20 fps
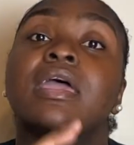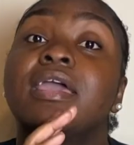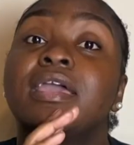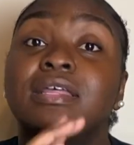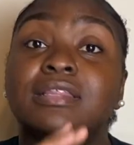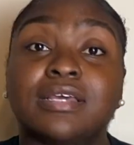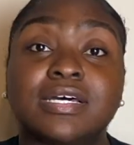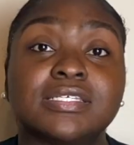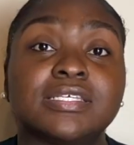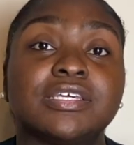
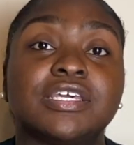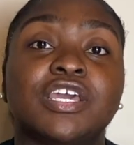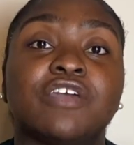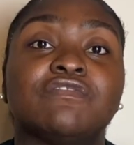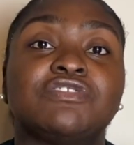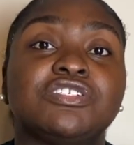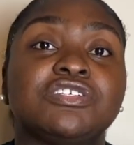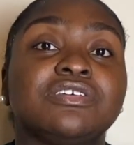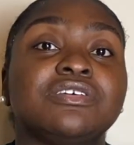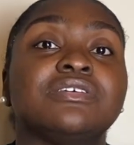It doesn't
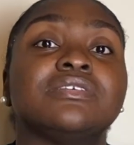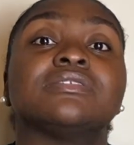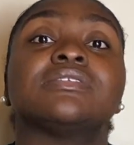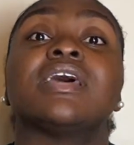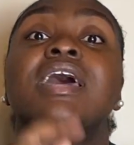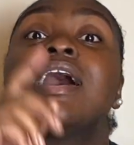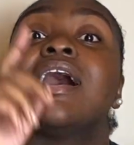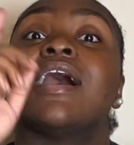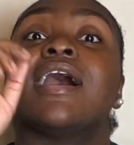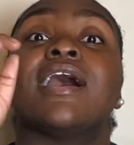give cheese.
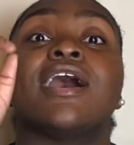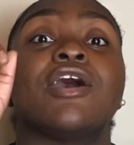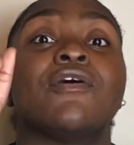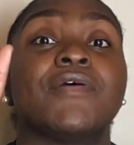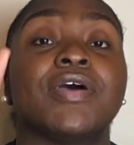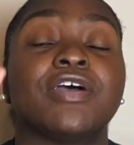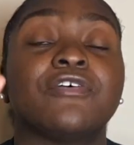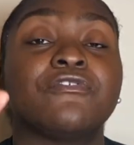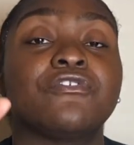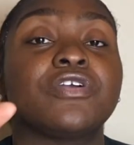
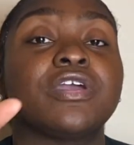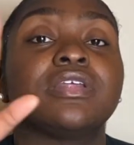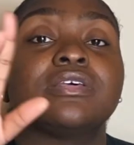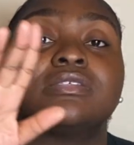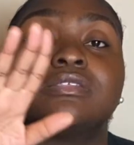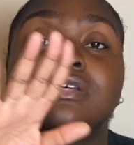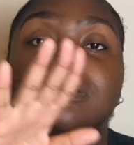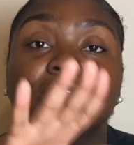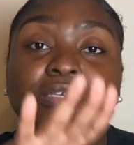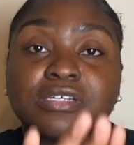However, it
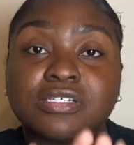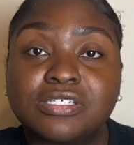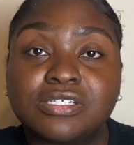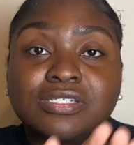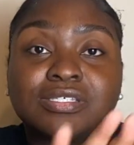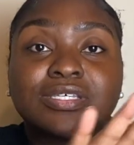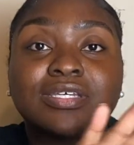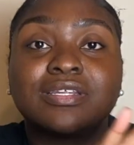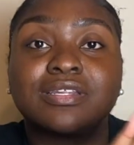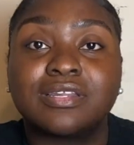is
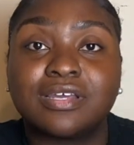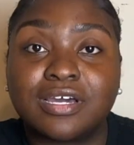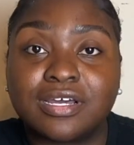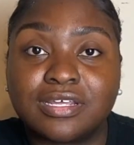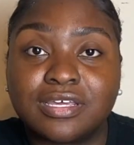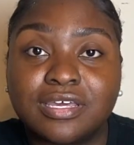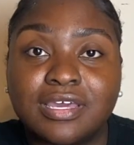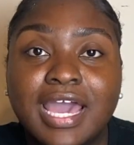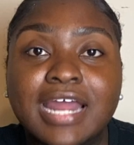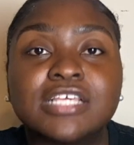delicious and
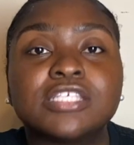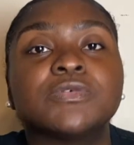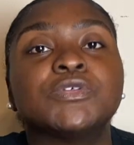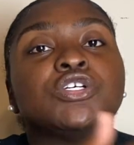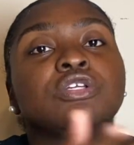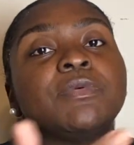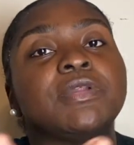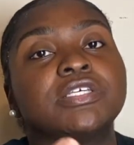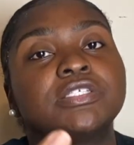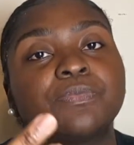nutty. I just don't
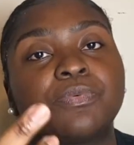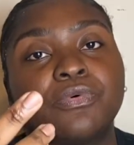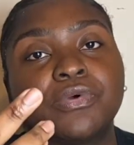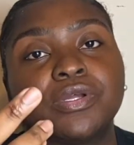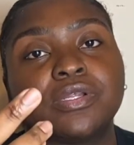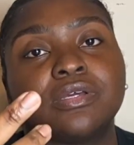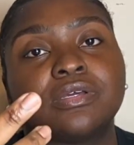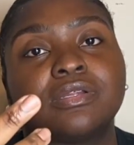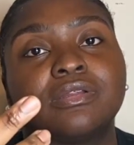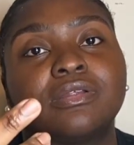want you to be
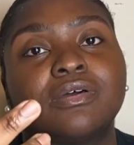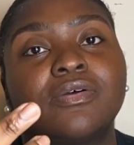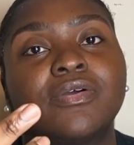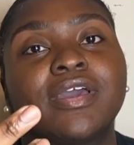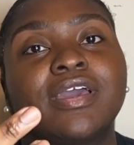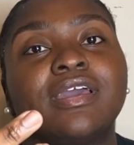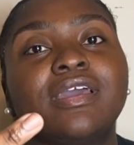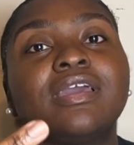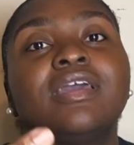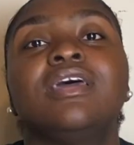disappointed,
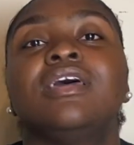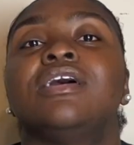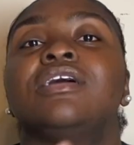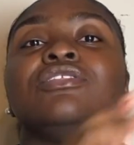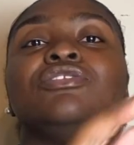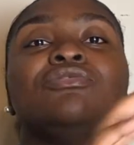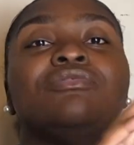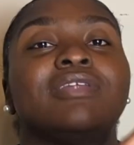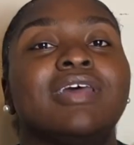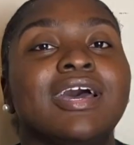okay?
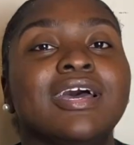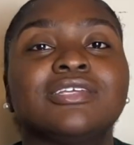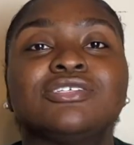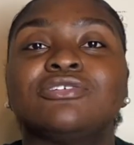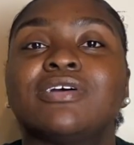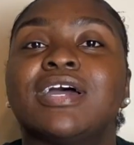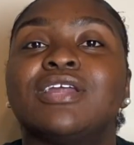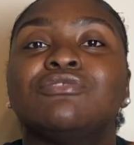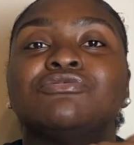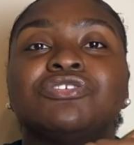Do not
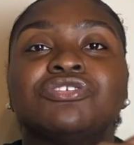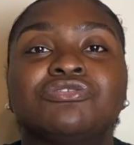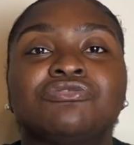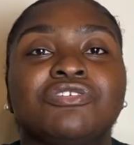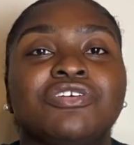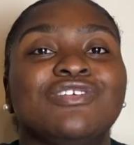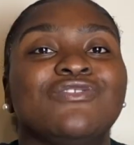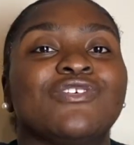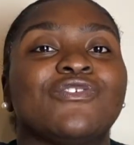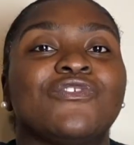try
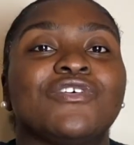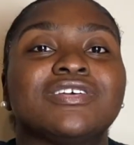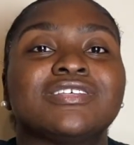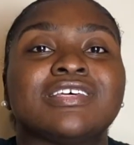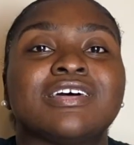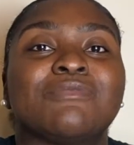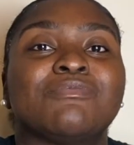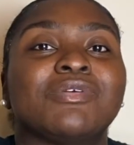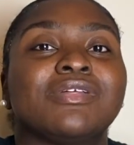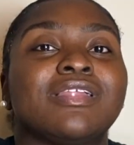nutritional yeast for the first
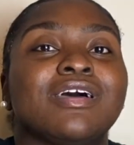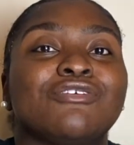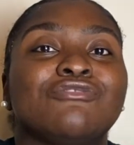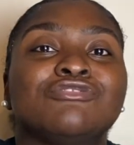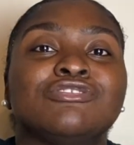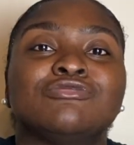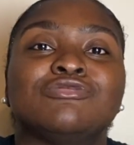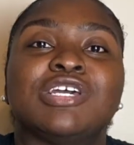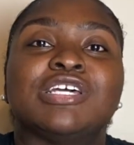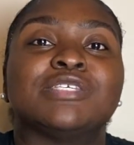time and be like,
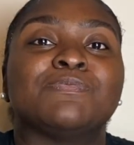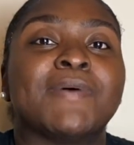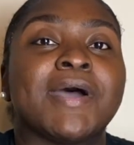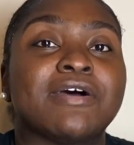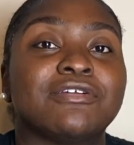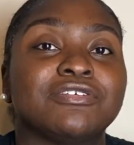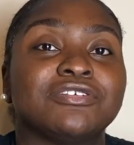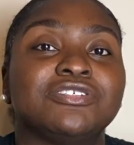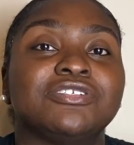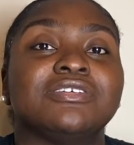ooh, it's
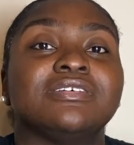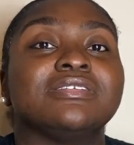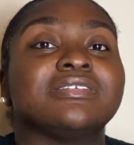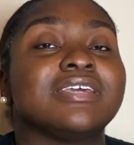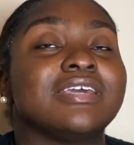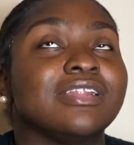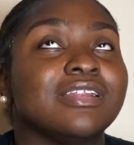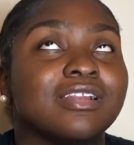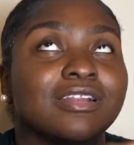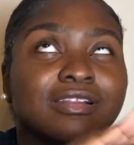powdered cheese.
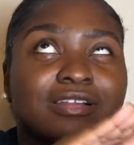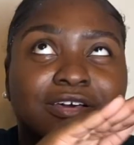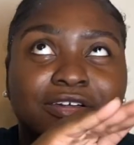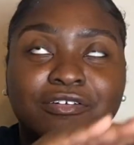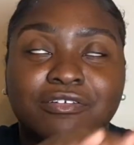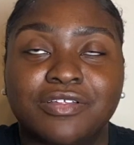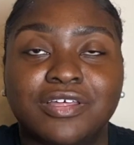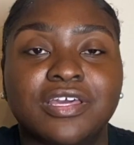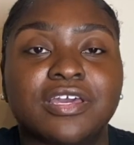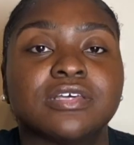It
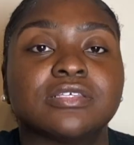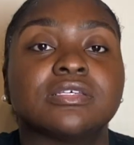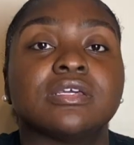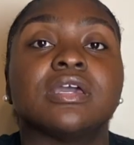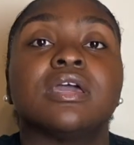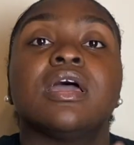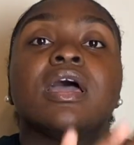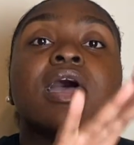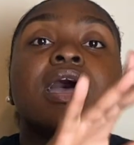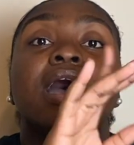literally
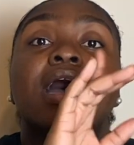isn't.